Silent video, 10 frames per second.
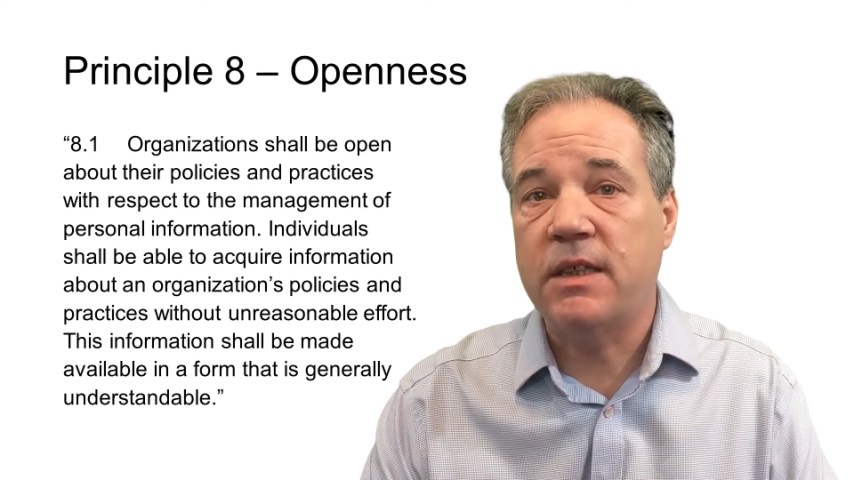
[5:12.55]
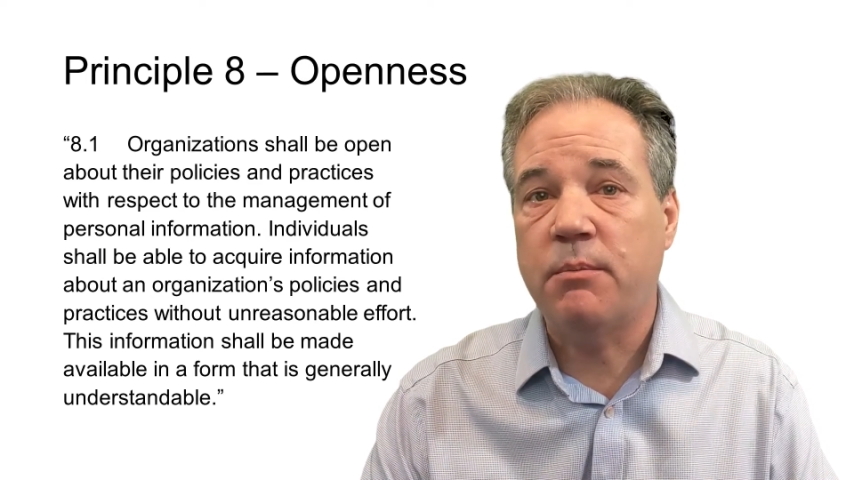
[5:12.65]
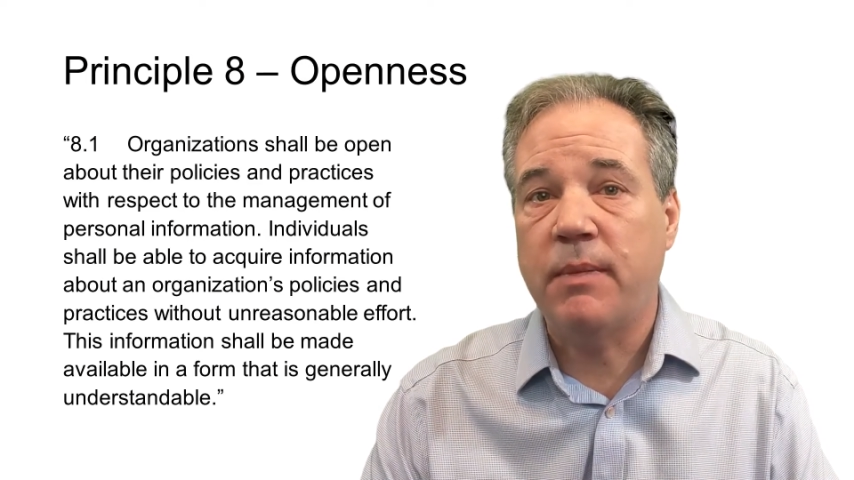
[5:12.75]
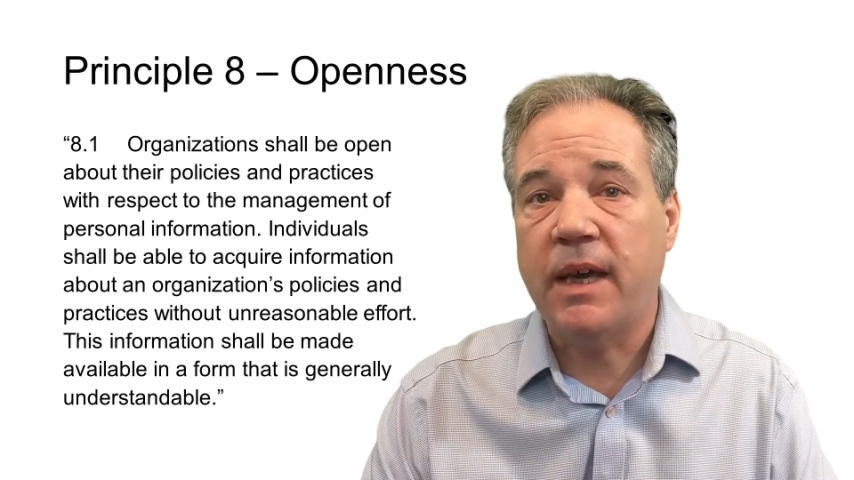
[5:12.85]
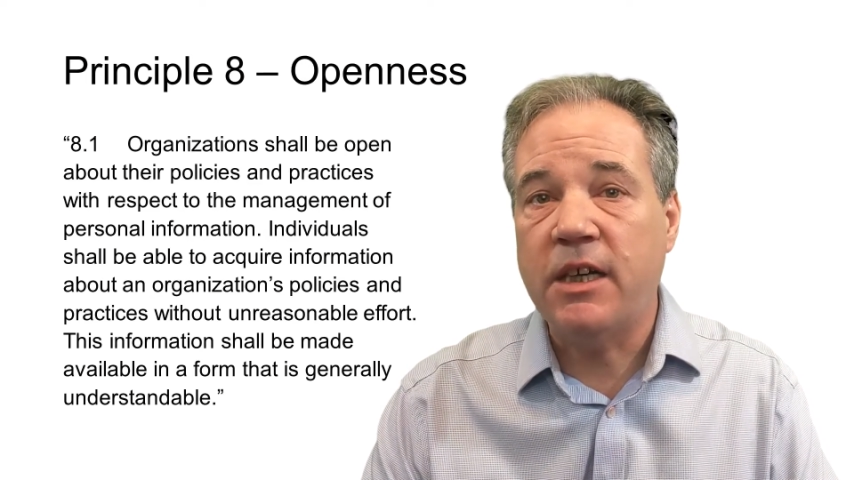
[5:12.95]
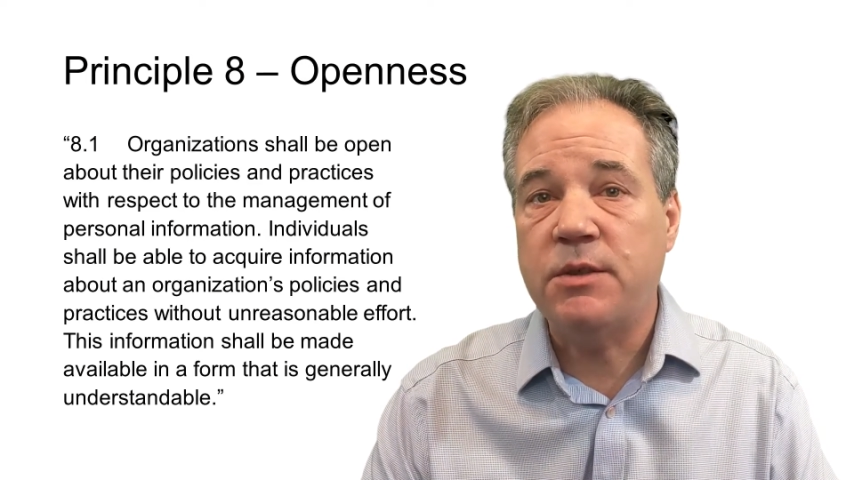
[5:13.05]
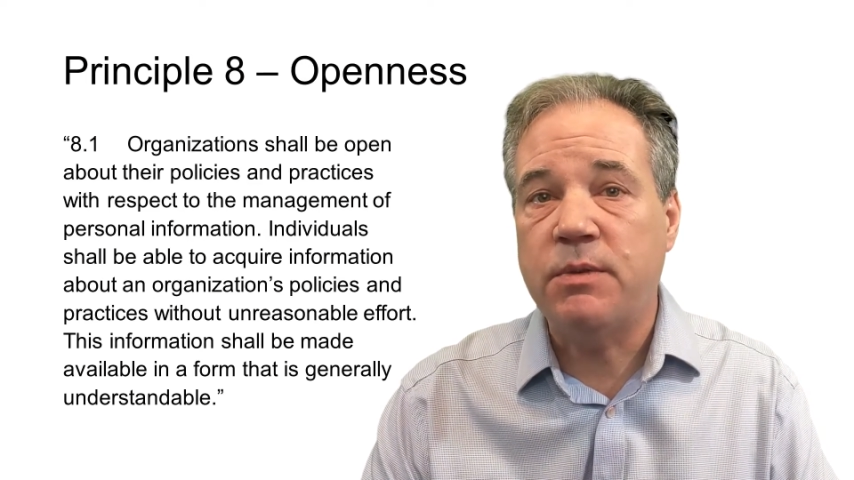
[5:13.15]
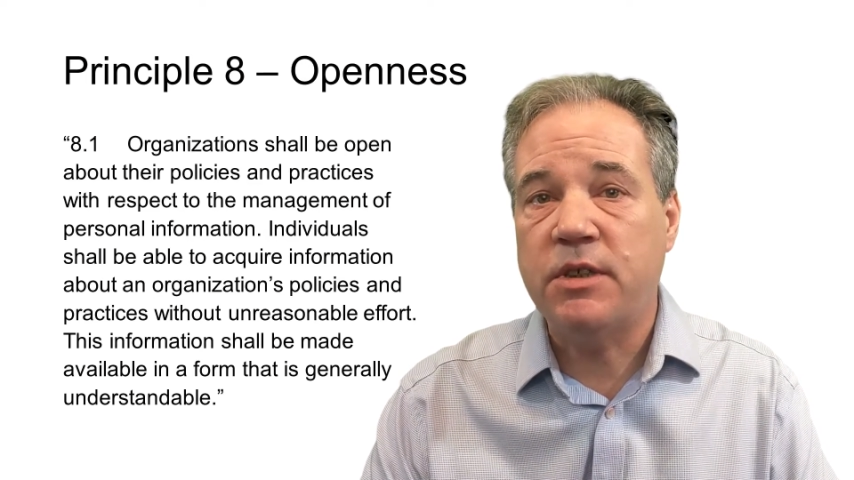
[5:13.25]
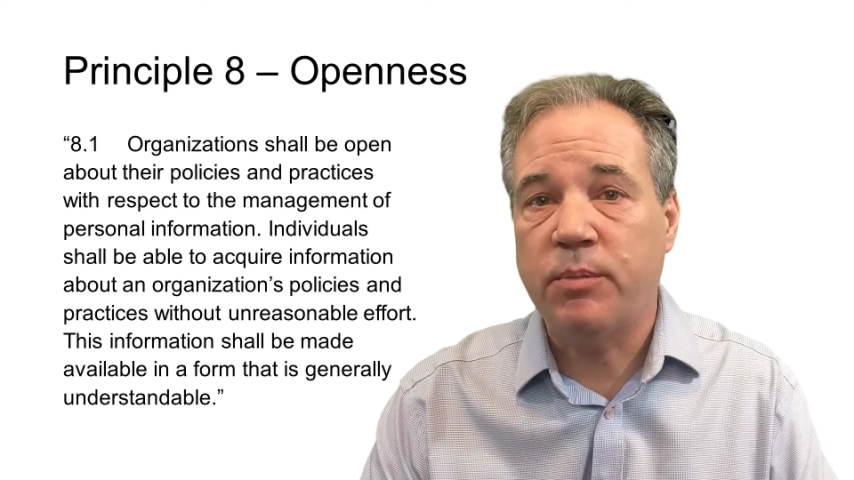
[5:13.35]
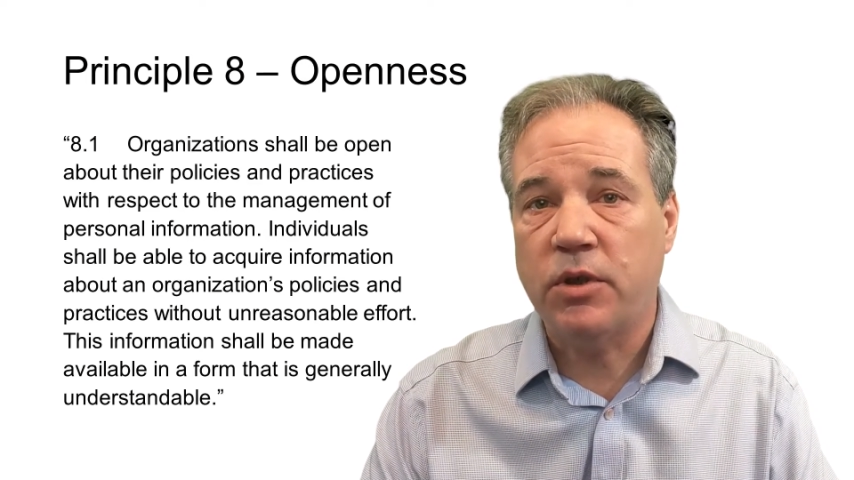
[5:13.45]
to the
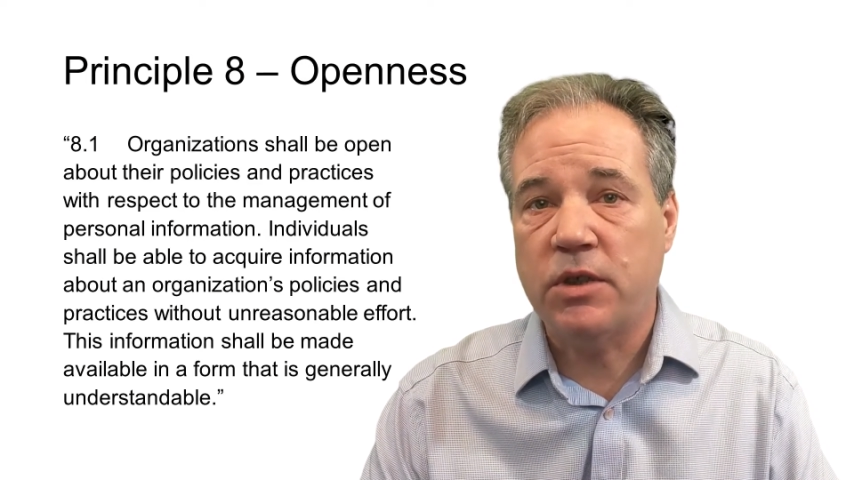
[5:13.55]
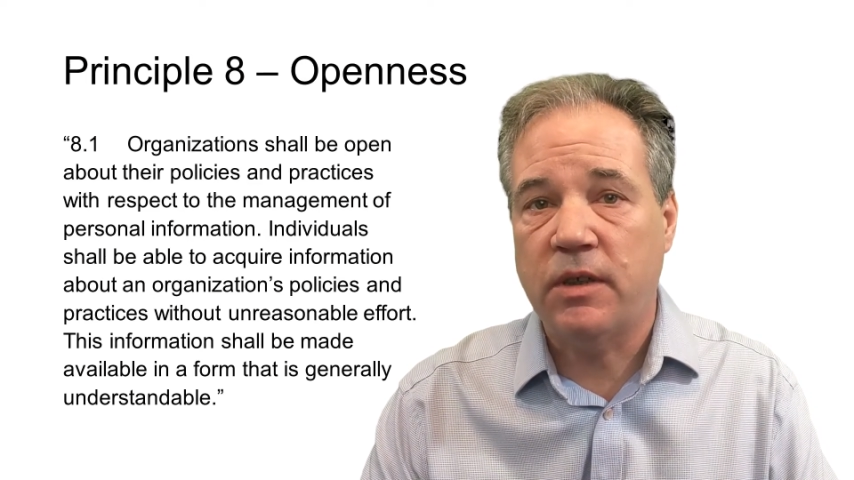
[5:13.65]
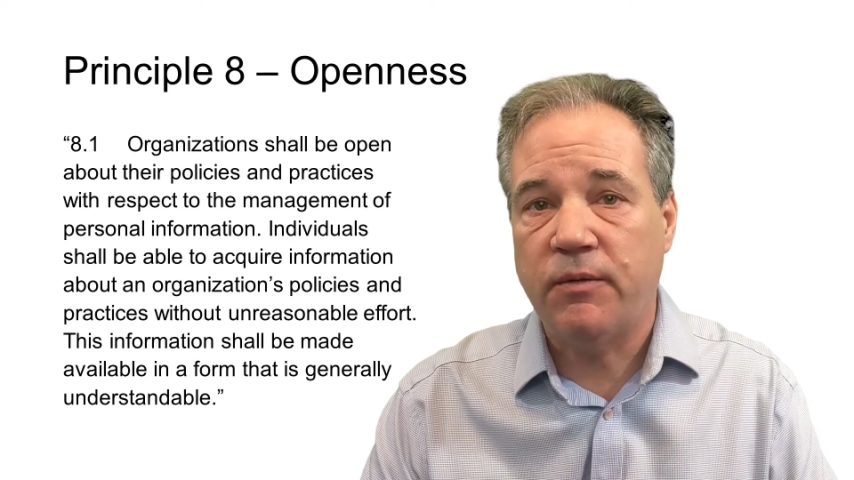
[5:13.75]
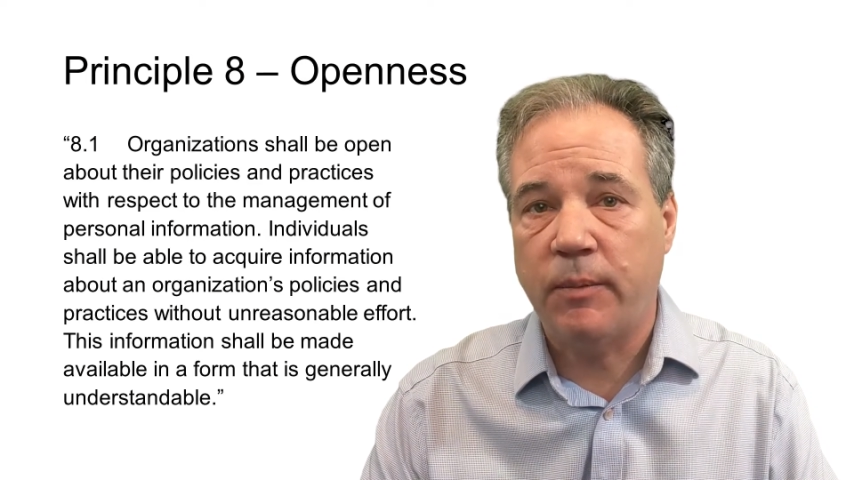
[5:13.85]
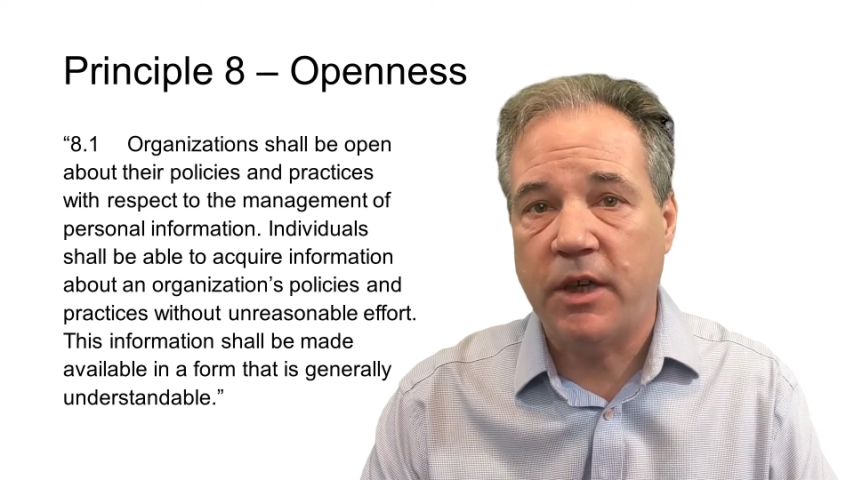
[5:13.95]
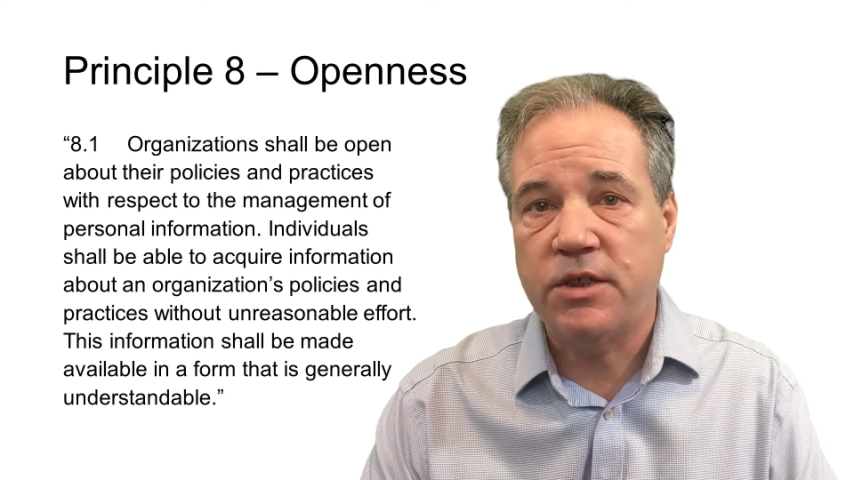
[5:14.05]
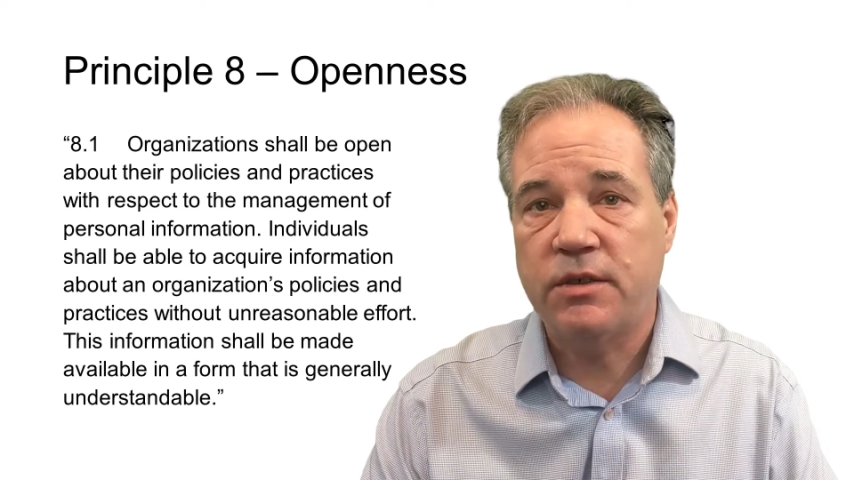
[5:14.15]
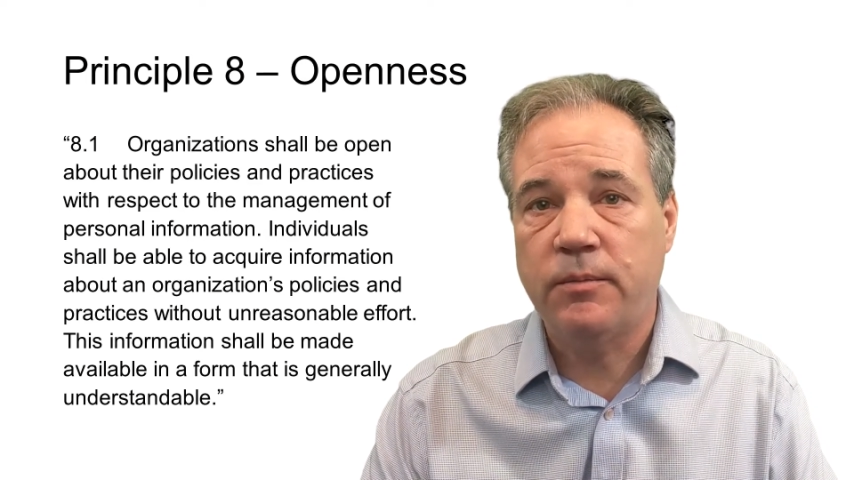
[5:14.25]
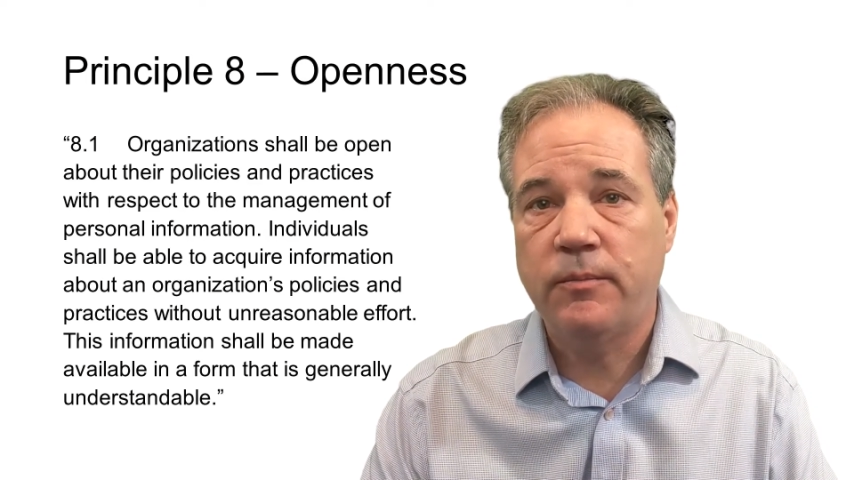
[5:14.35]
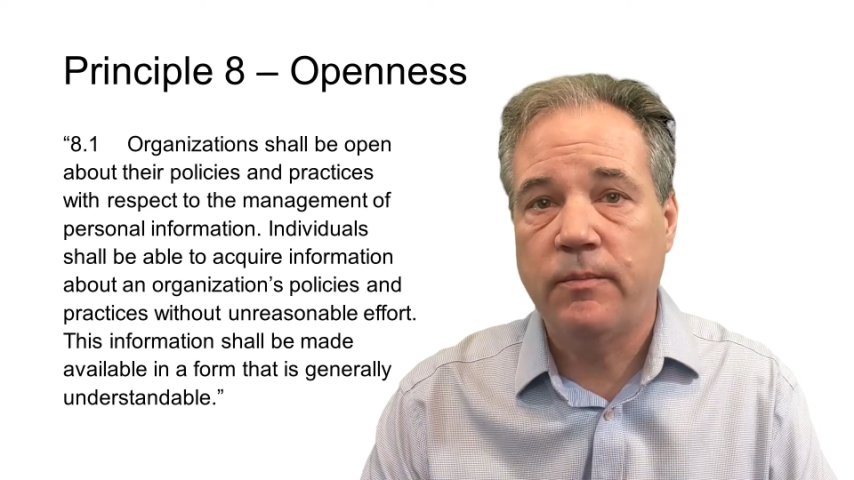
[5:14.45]
management of personal
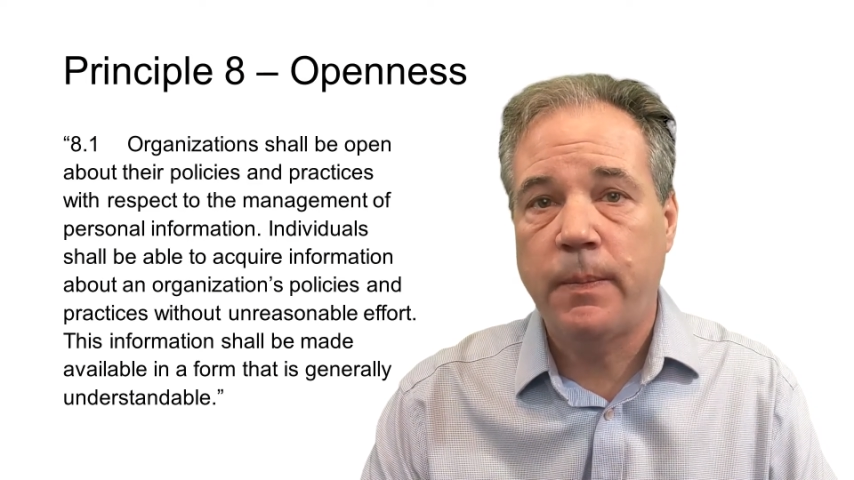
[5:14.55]
information.